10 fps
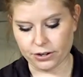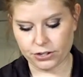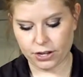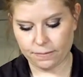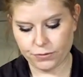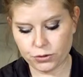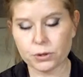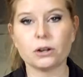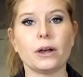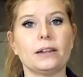So we're
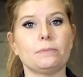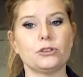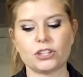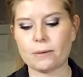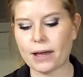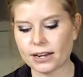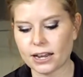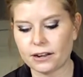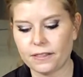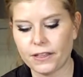gonna go ahead and push that back
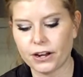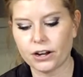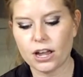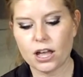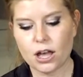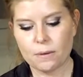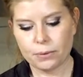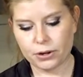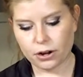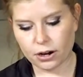down in there,
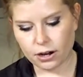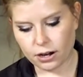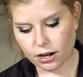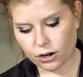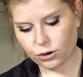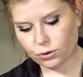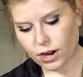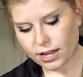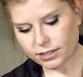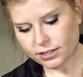put our
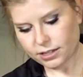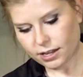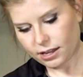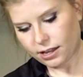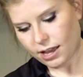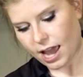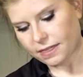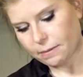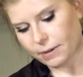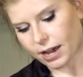crust
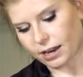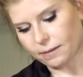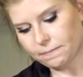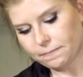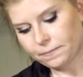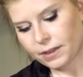at the bottom,